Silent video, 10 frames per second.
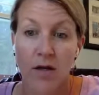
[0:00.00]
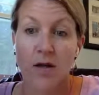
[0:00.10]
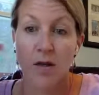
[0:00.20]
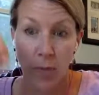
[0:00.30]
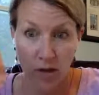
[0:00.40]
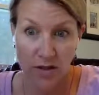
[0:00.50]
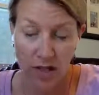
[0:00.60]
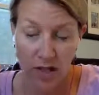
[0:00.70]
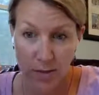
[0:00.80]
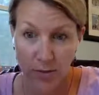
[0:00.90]
The book is going to
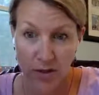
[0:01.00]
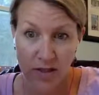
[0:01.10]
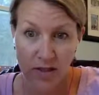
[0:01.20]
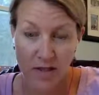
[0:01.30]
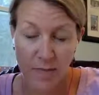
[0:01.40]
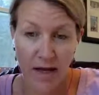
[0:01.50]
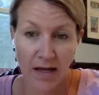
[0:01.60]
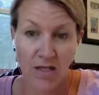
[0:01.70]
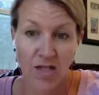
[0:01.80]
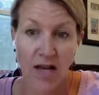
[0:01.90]
be printed in
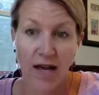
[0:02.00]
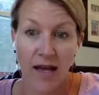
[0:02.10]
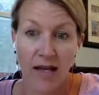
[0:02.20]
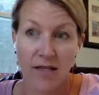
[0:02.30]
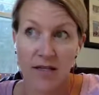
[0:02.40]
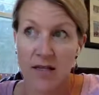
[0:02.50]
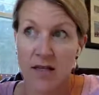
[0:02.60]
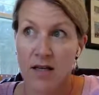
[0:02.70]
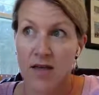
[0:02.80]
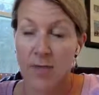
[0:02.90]
Spanish and the